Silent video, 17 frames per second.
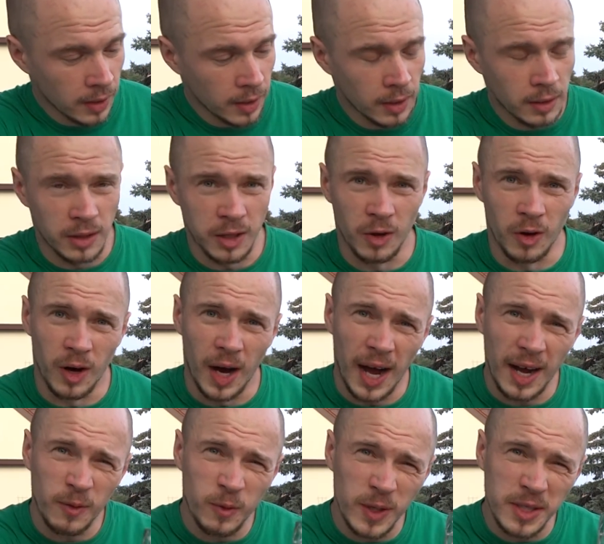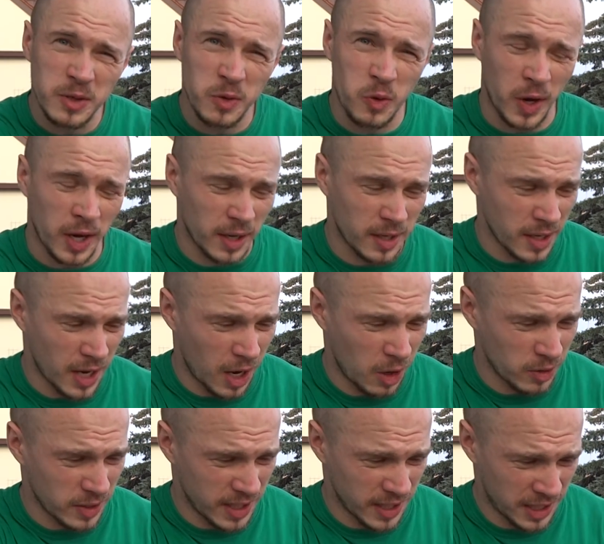So I will drink now
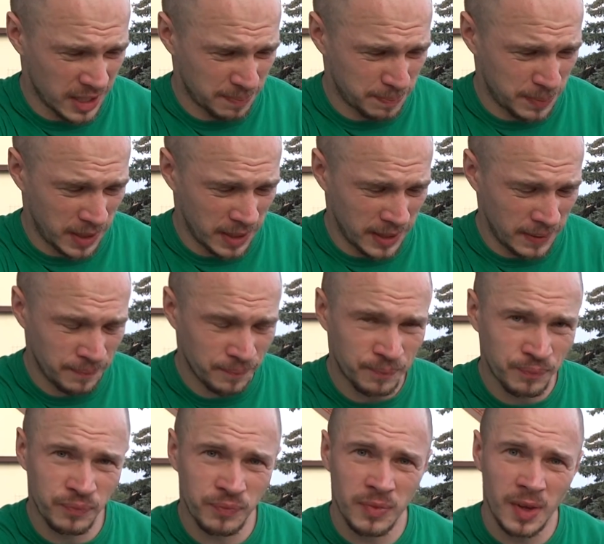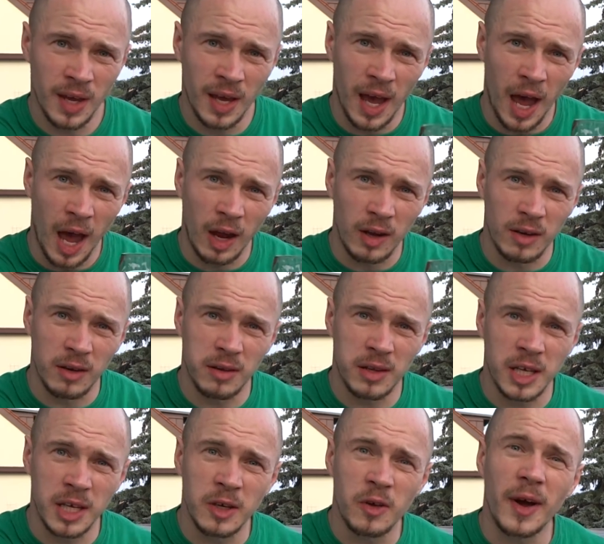this beer and
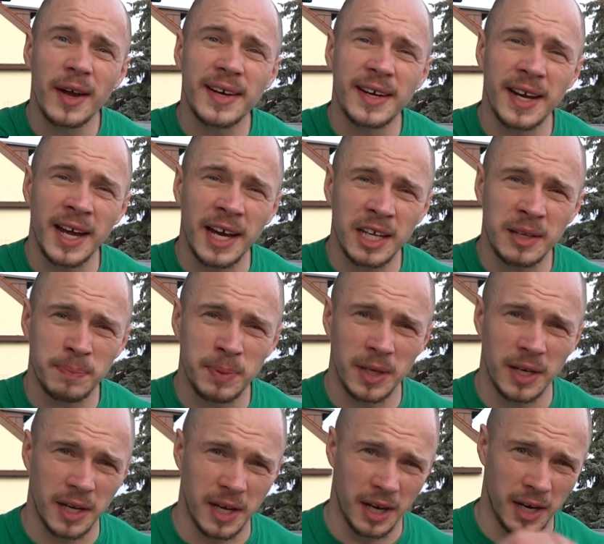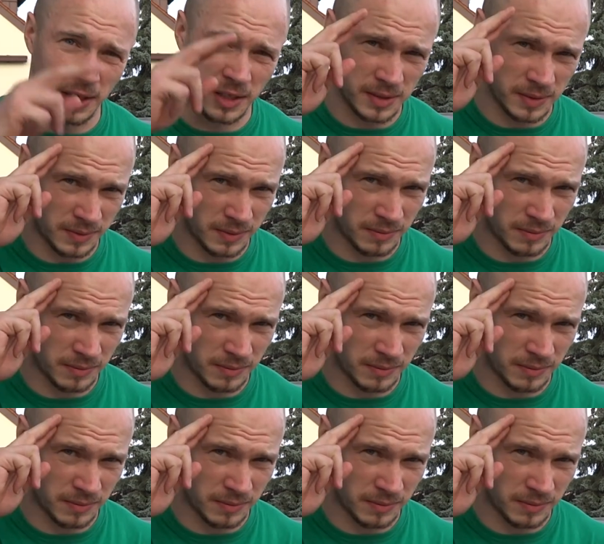see you at the next beer, guys.